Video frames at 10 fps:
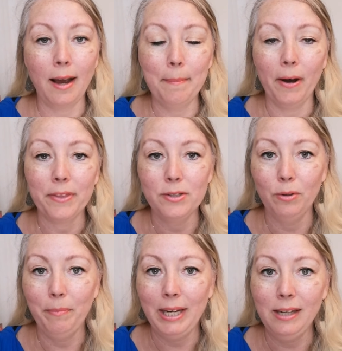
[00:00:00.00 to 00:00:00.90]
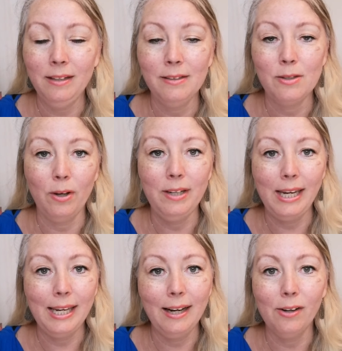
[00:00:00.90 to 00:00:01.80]
I bought the domain, so
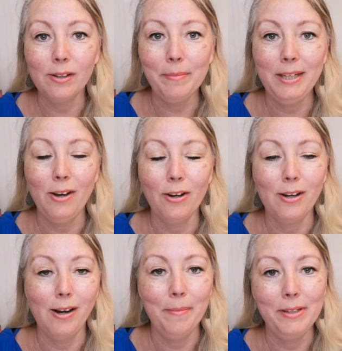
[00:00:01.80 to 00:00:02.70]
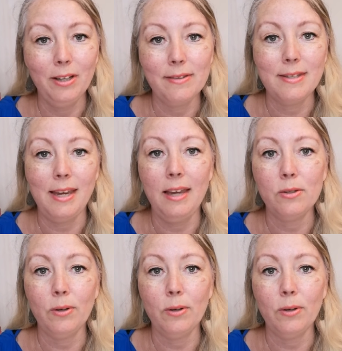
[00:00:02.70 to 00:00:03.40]
nakedalchemy.com and .ca.